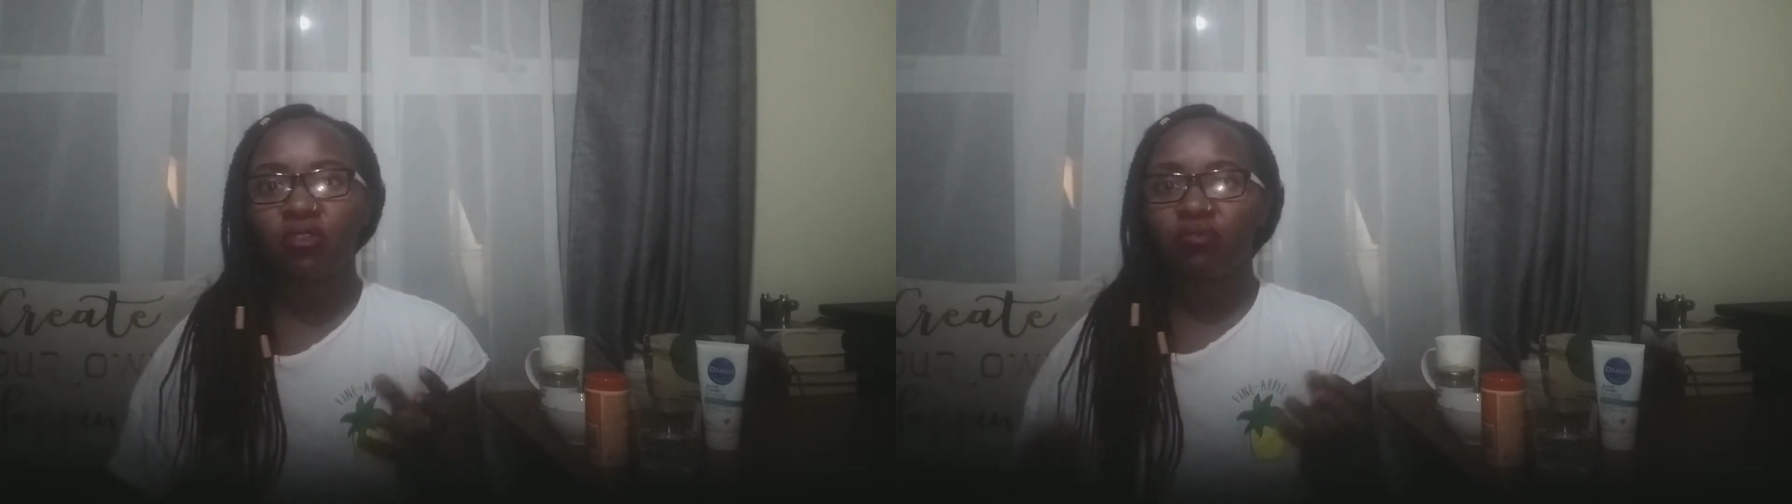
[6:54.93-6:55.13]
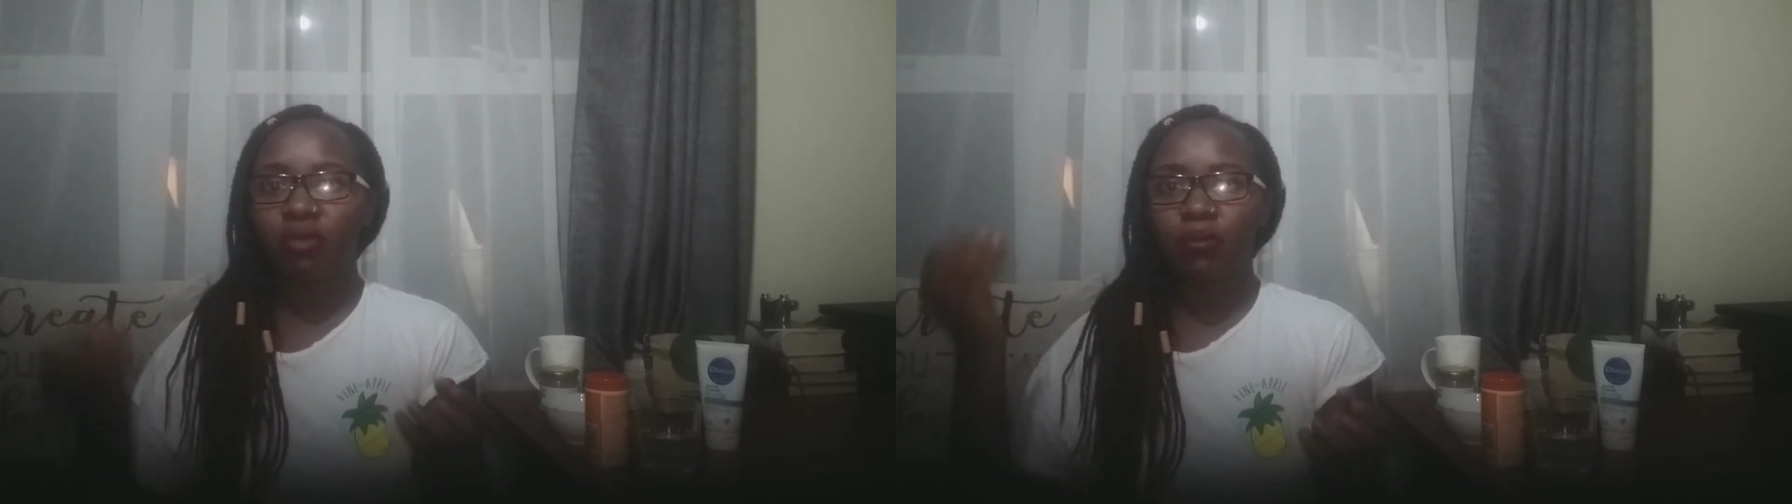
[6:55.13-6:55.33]

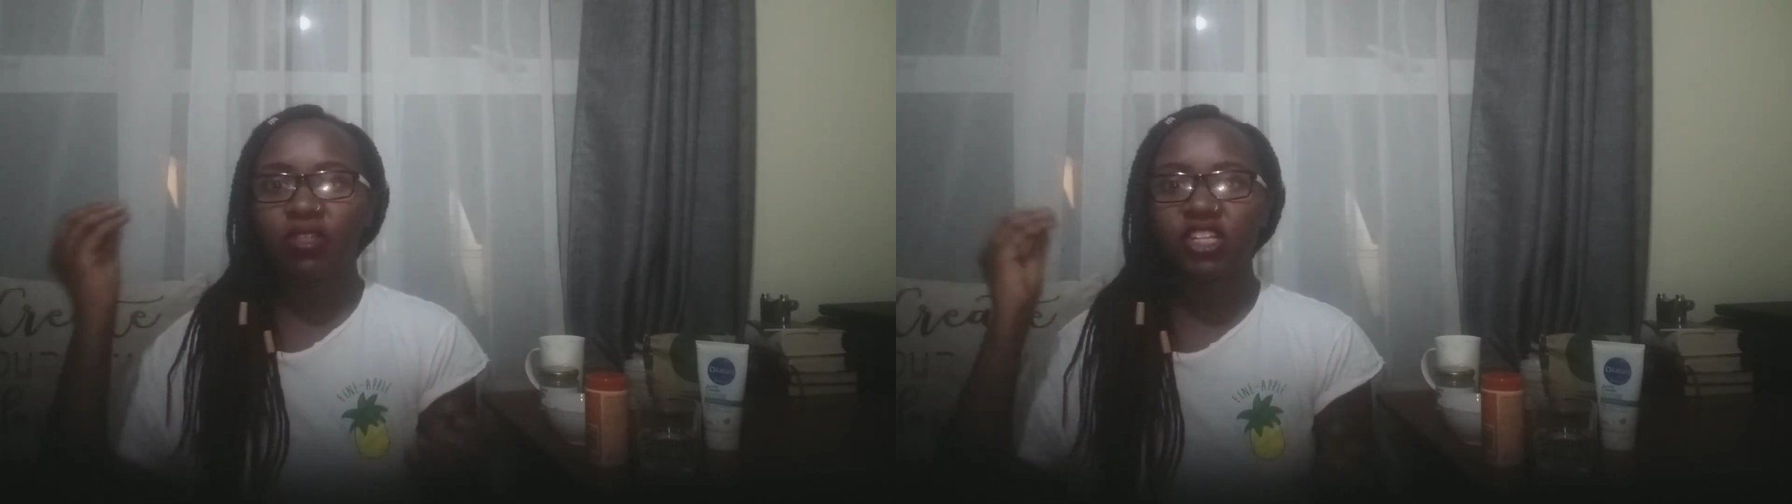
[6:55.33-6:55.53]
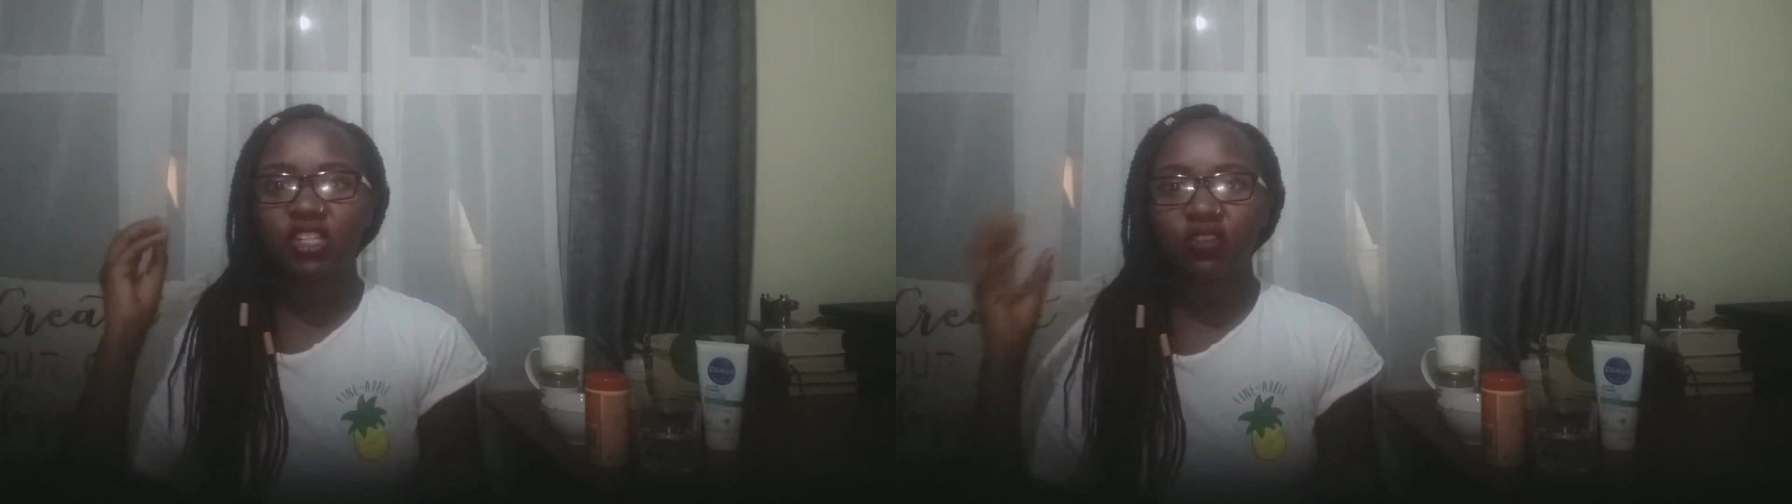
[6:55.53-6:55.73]
of maybe
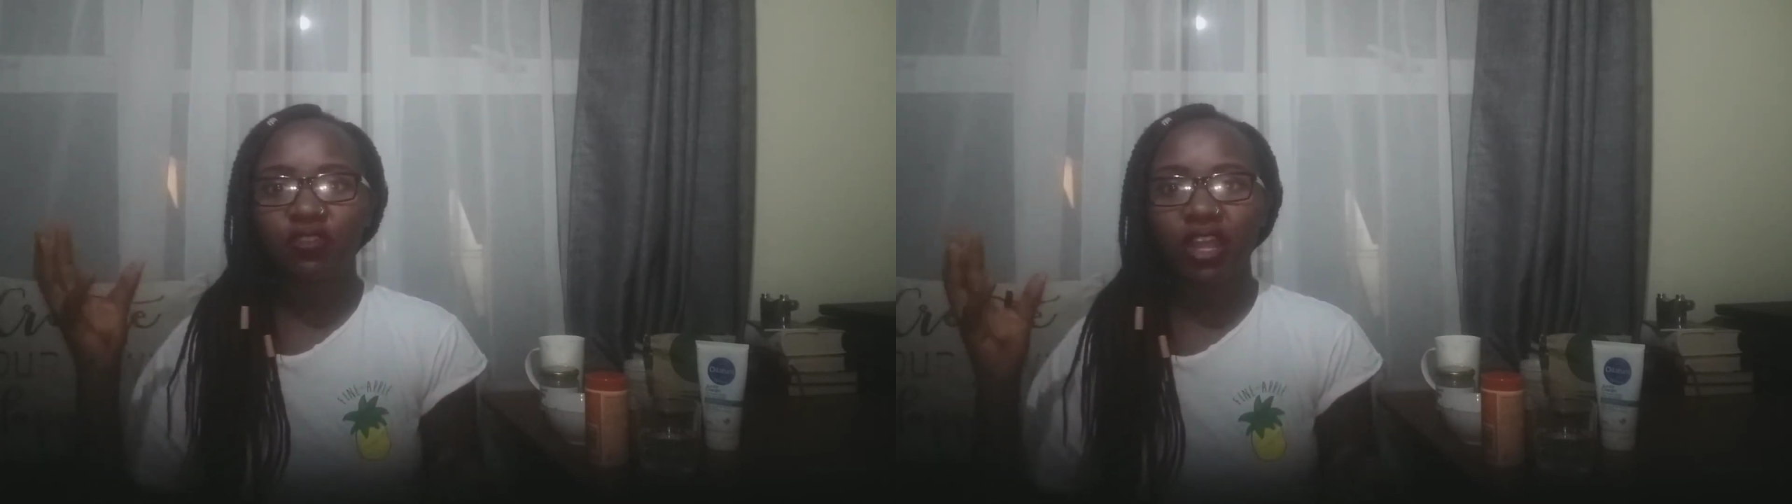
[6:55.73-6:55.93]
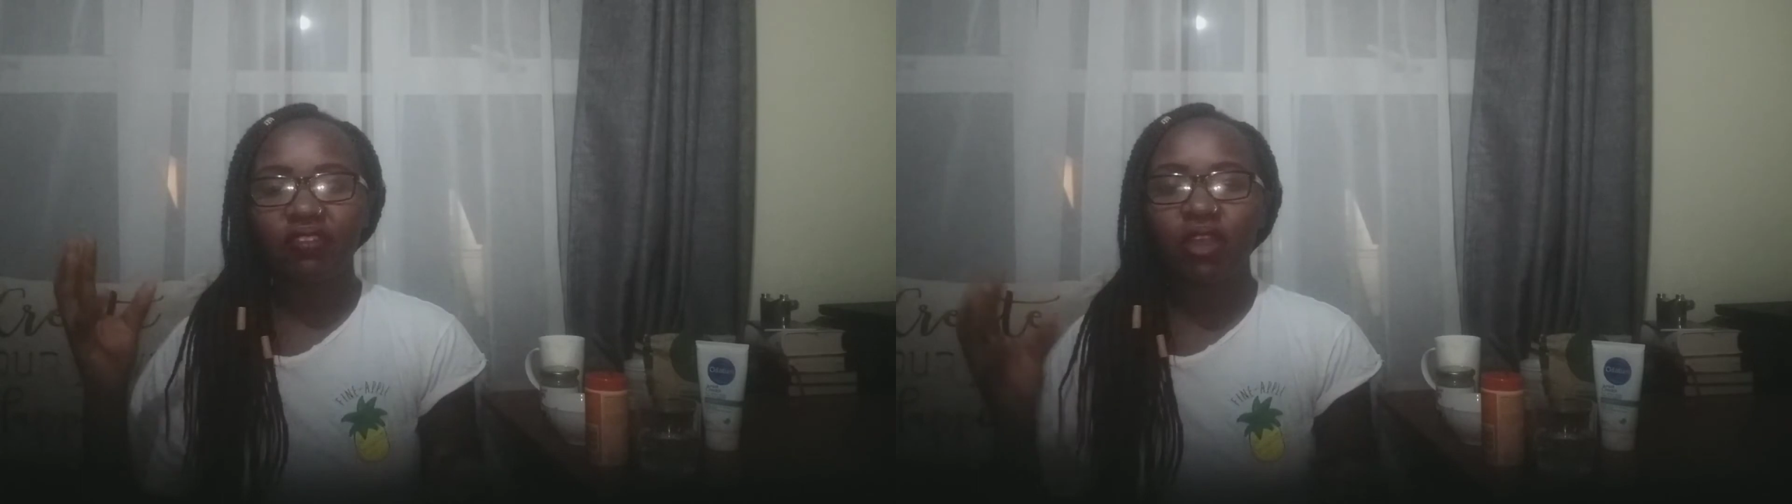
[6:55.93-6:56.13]
the shelf
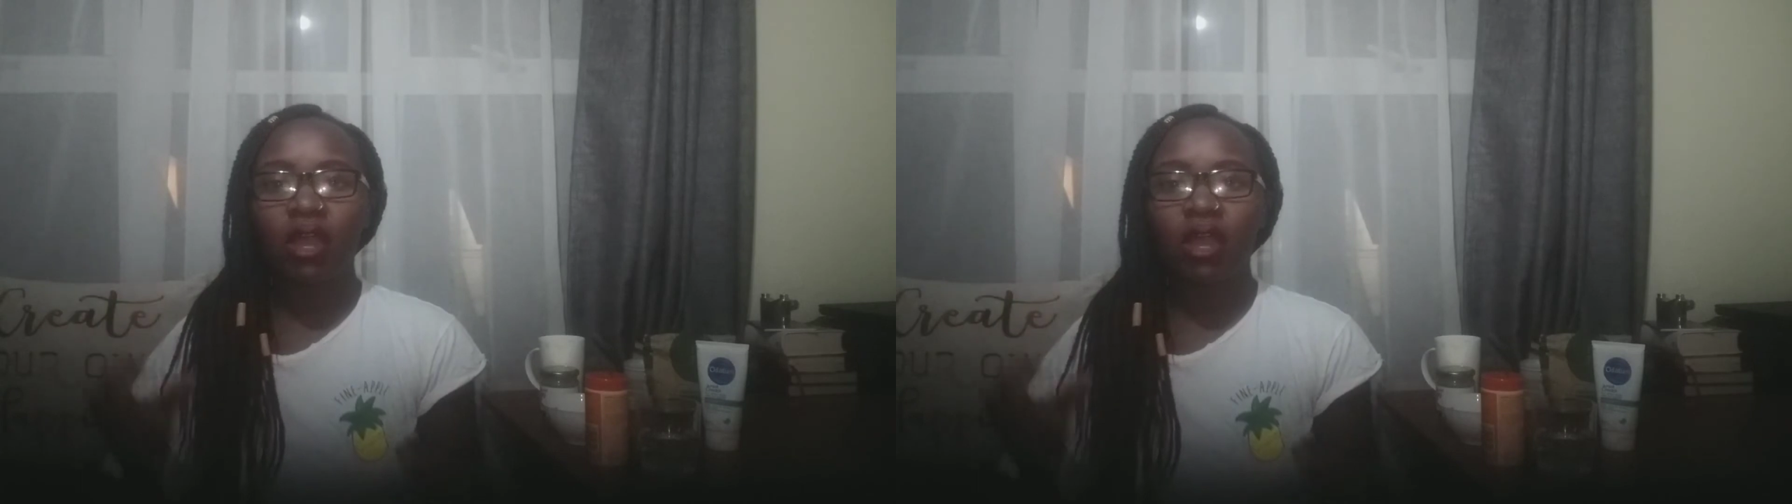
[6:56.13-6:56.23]
life